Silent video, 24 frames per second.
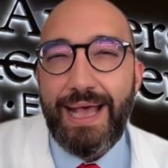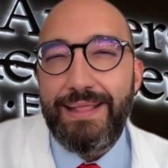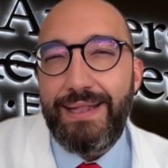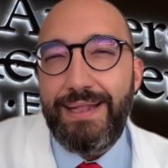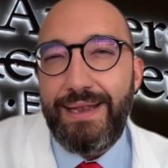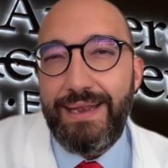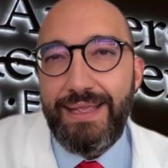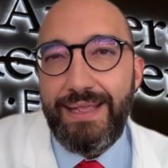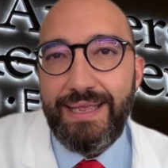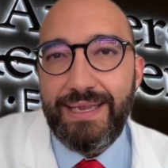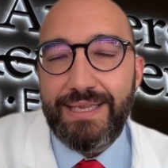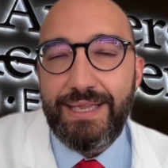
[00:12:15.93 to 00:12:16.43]
at
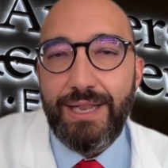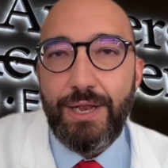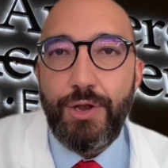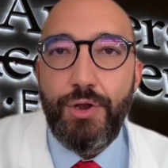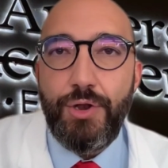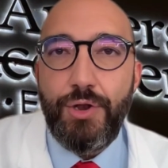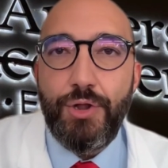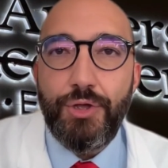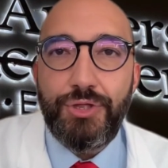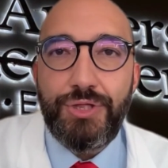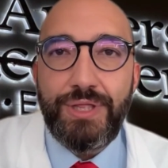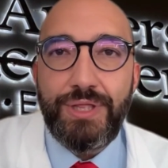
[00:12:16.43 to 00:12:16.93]
least
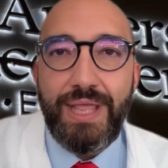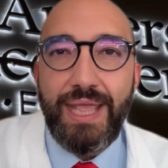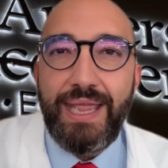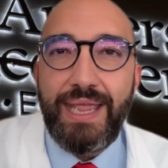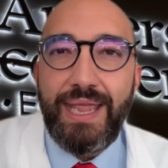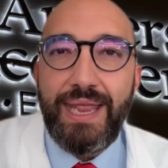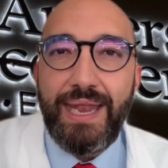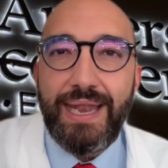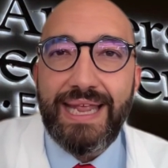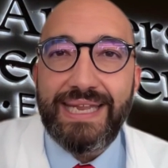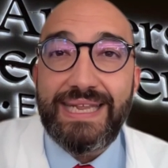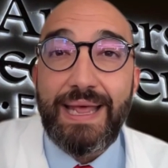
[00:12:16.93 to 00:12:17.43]
not
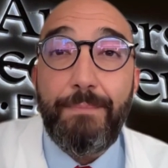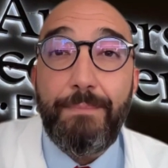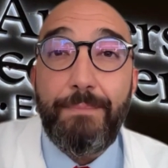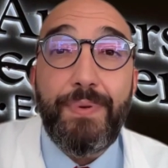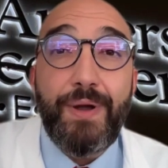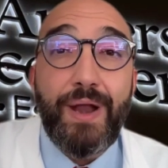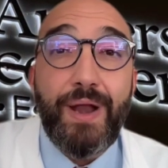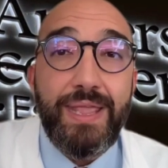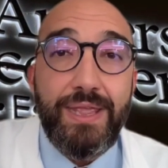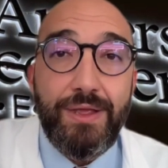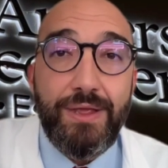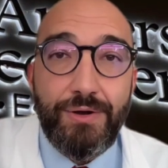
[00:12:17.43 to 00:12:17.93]
taken as a
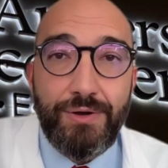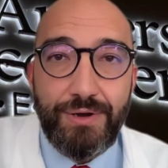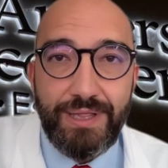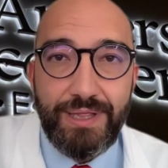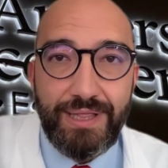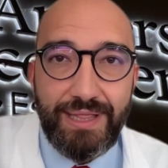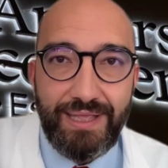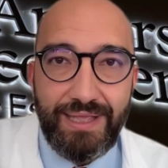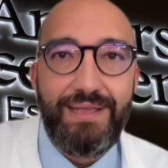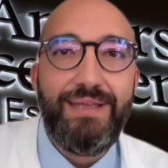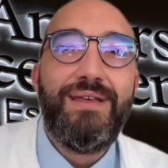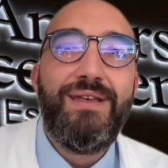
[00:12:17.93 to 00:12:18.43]

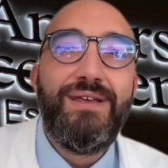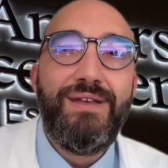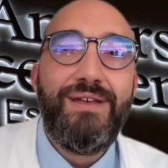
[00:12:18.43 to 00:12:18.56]
priority